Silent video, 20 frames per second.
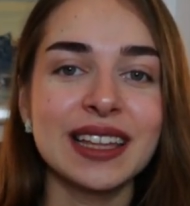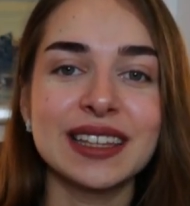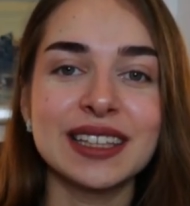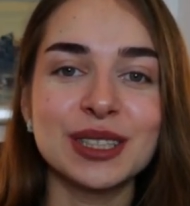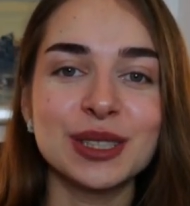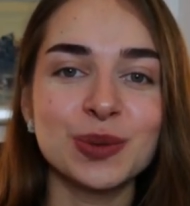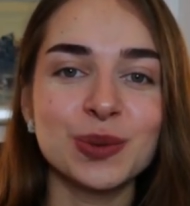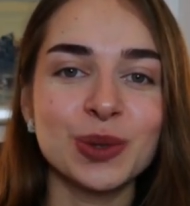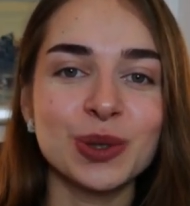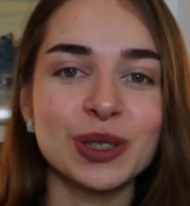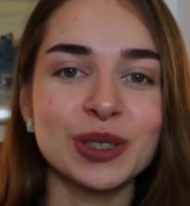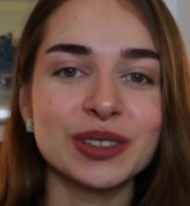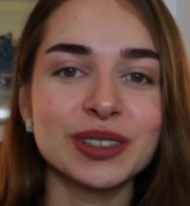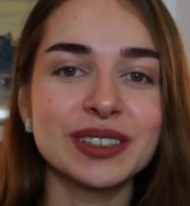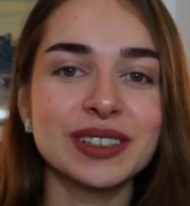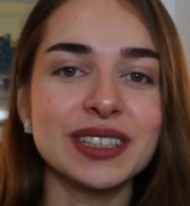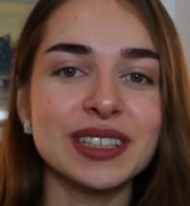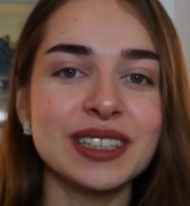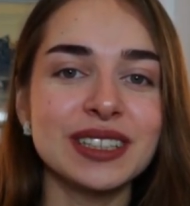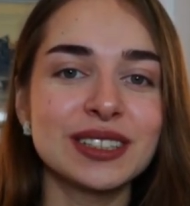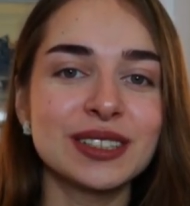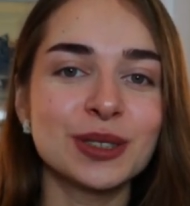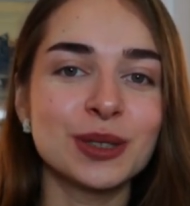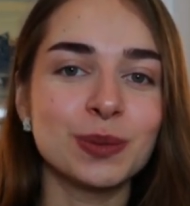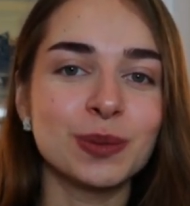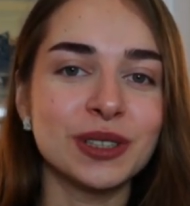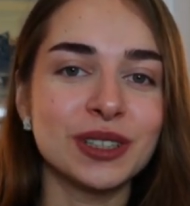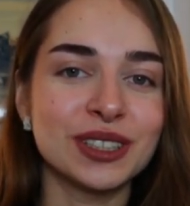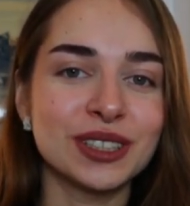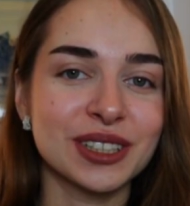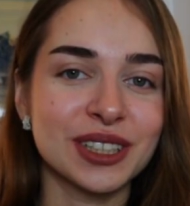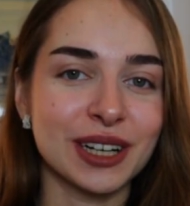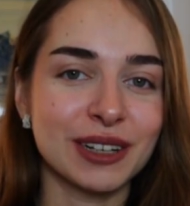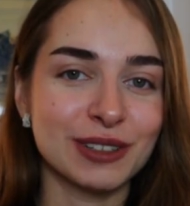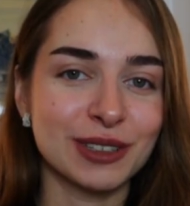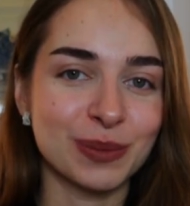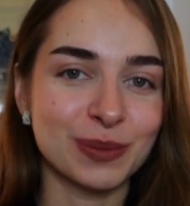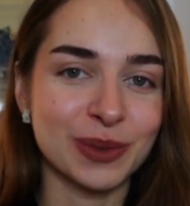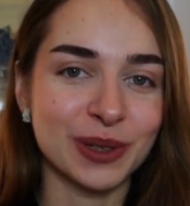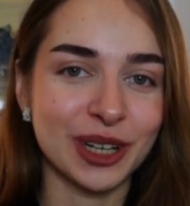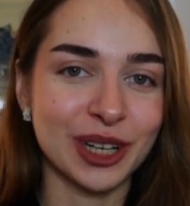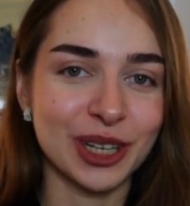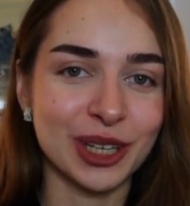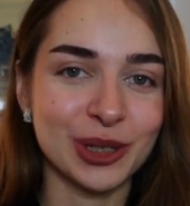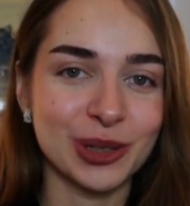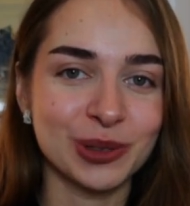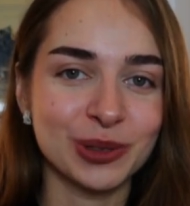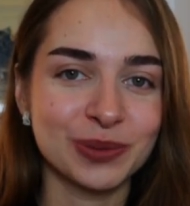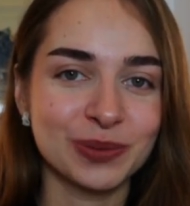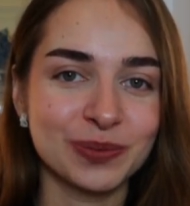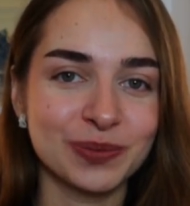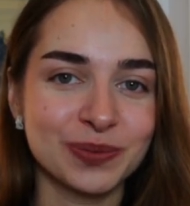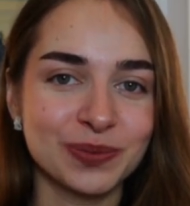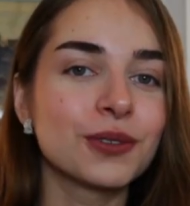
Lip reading: This world needs to be discovered by you.